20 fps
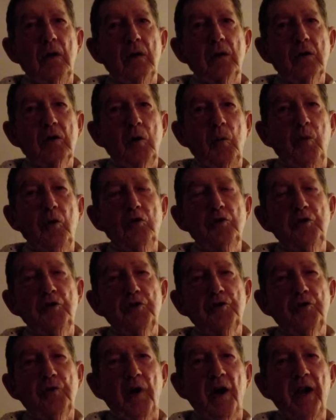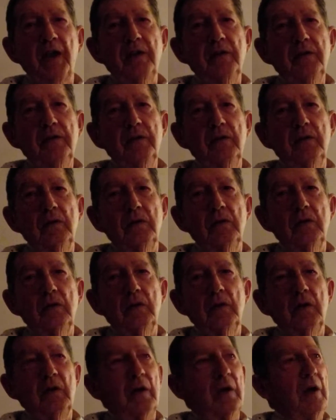caboose a train,
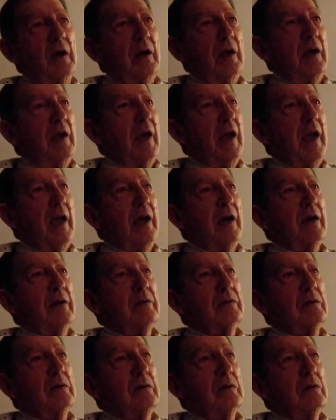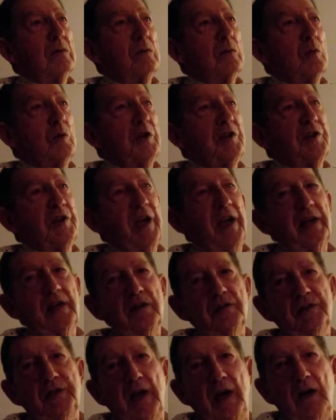and we take
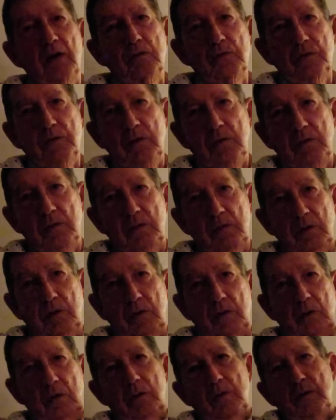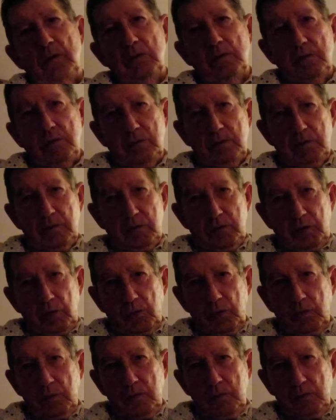it down
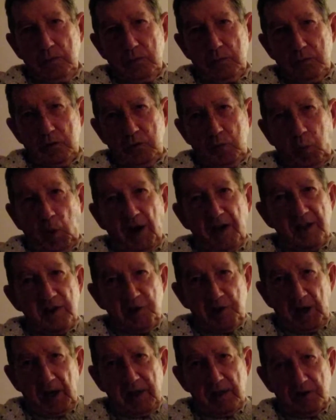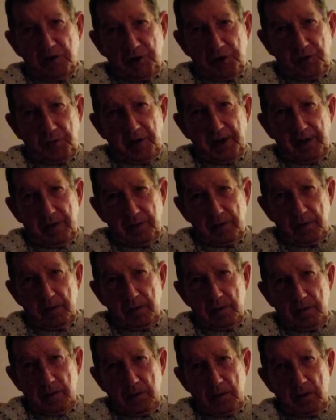to 22nd Street
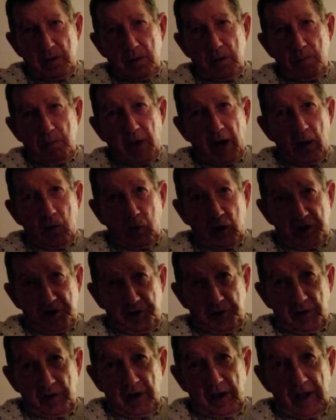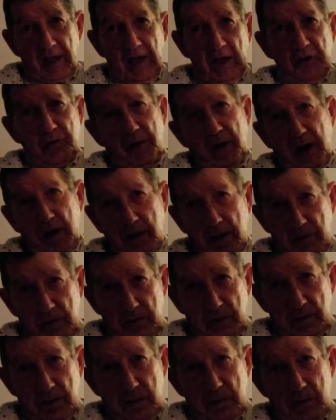by Western Electric
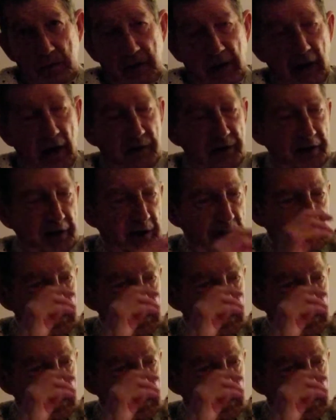down there.